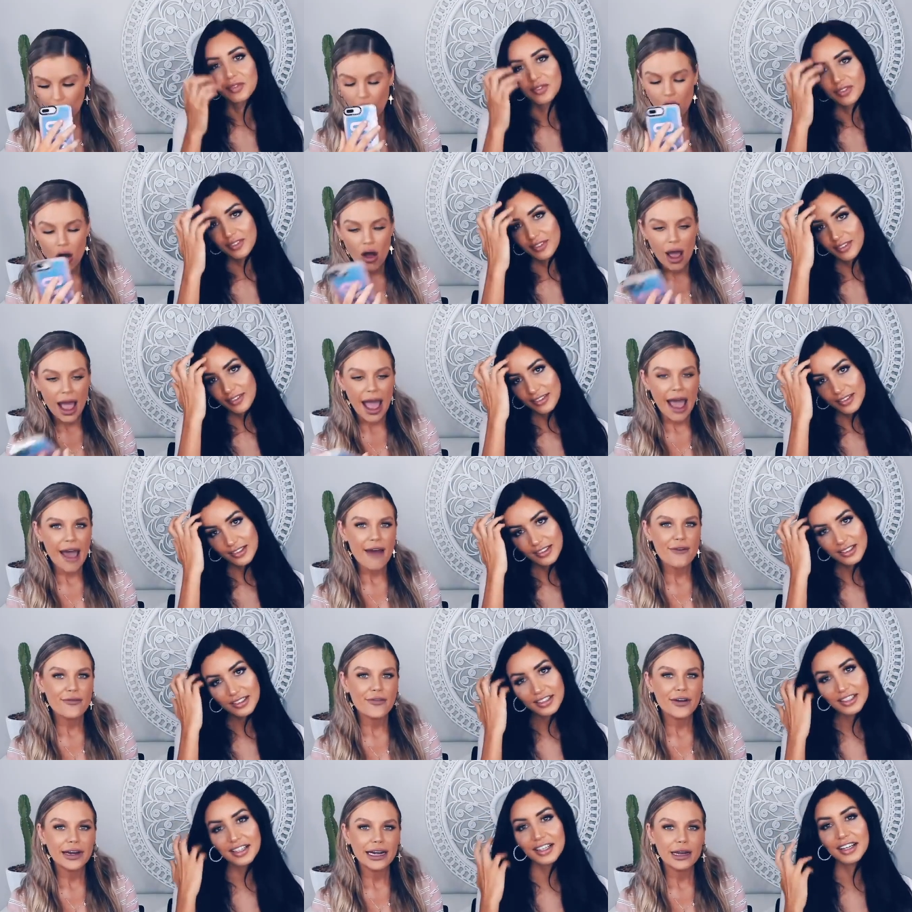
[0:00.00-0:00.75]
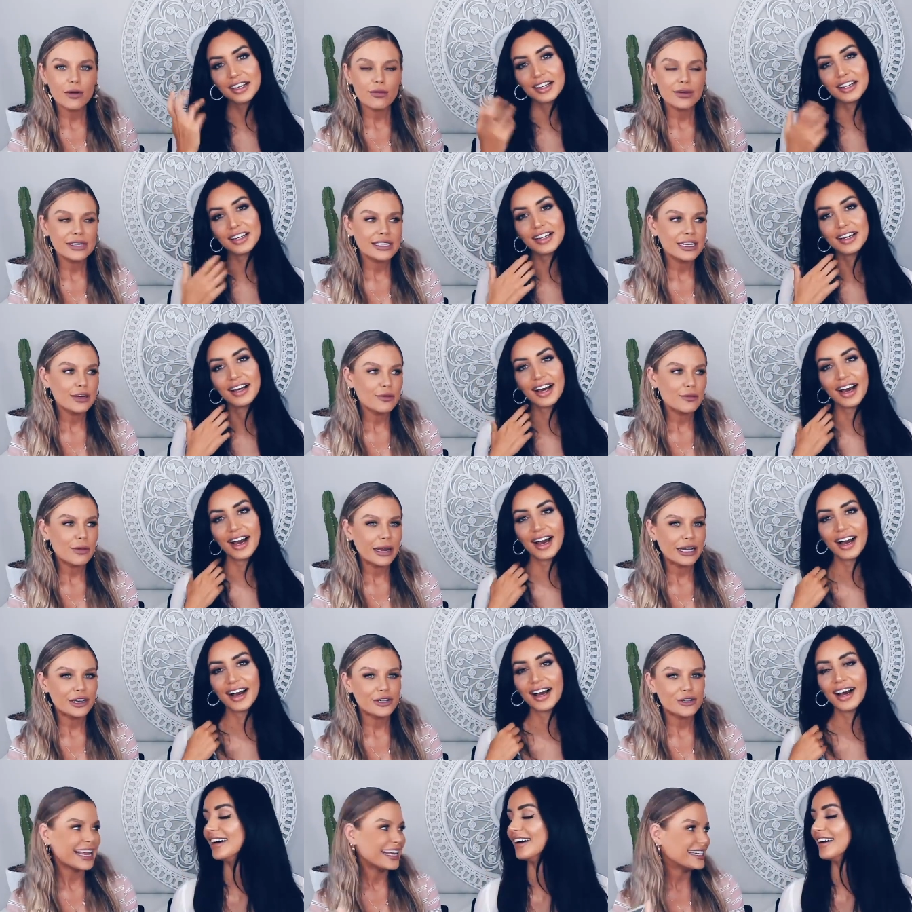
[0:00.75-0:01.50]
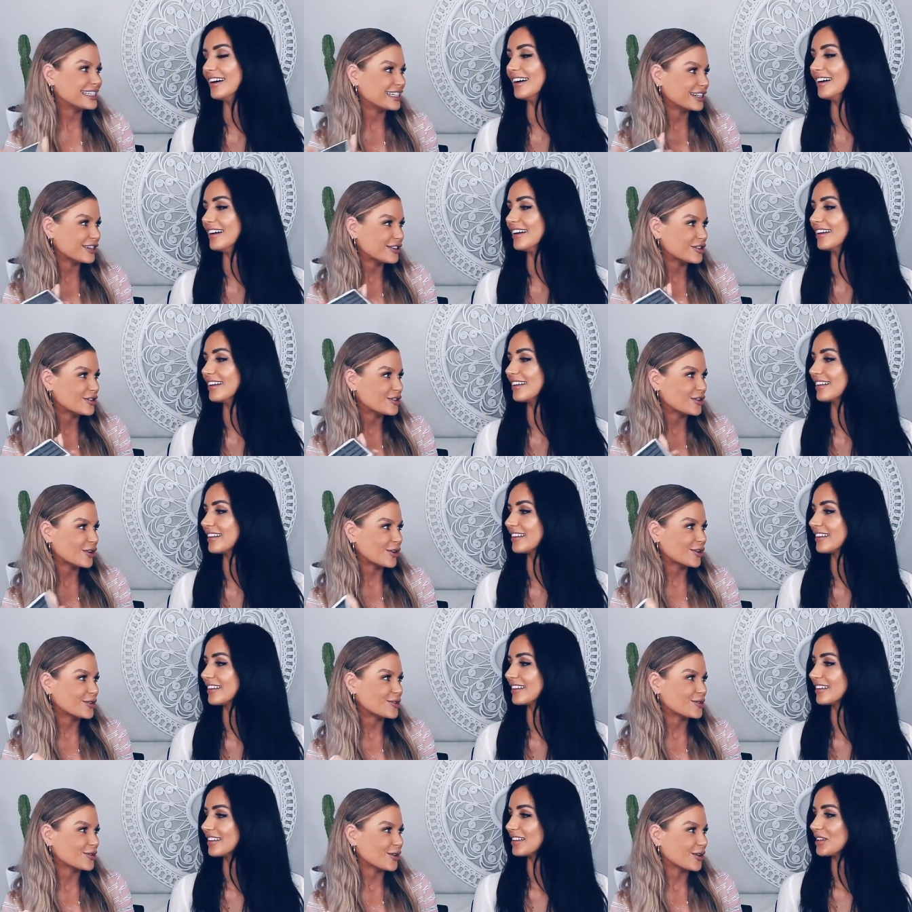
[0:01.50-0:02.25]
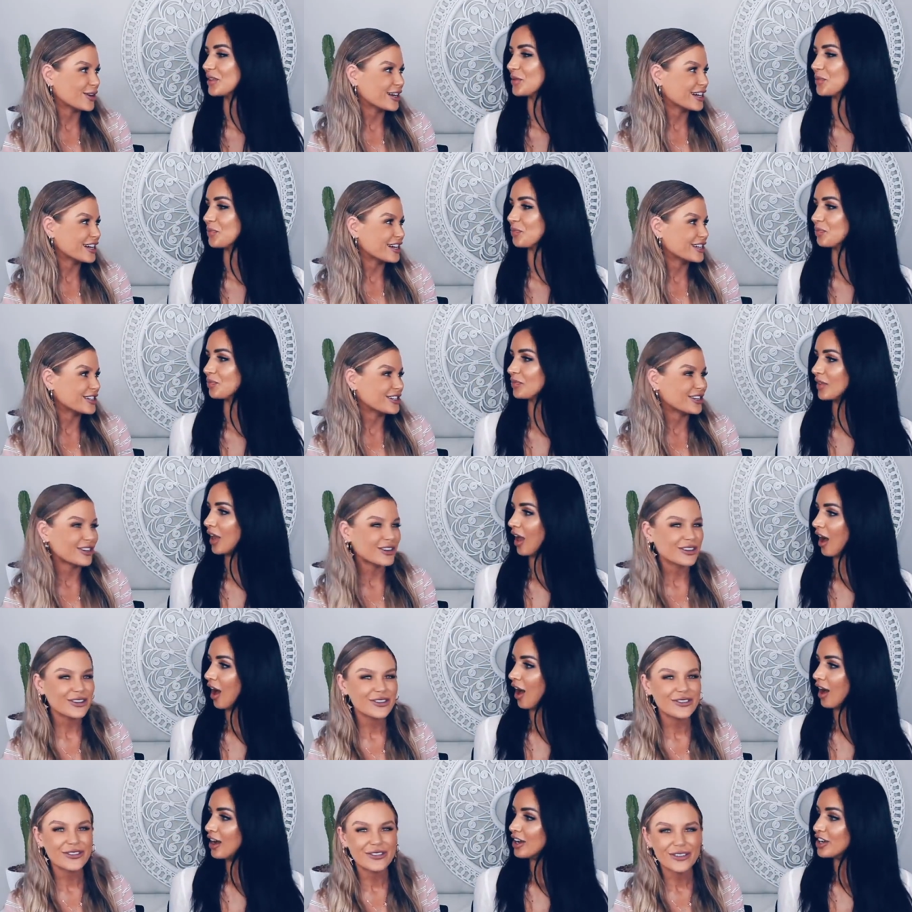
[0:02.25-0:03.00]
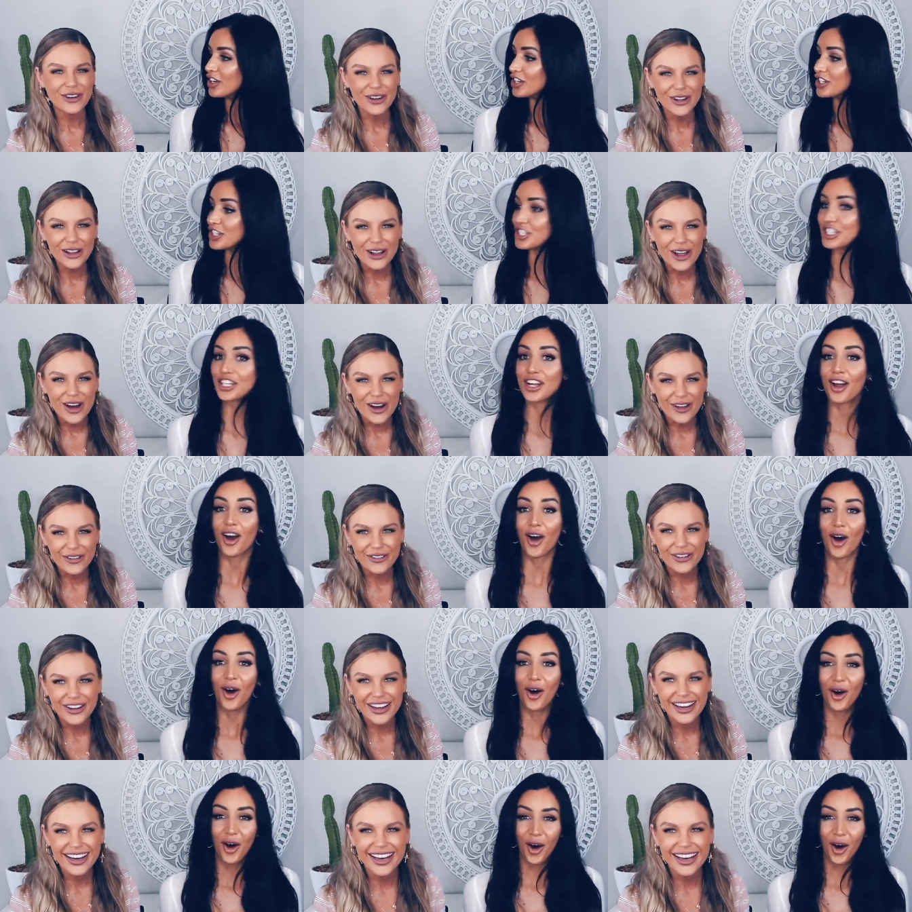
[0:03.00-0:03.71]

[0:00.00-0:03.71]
Speaker 1: oh, how funny was it when he didn't choose Jordan and chose full she,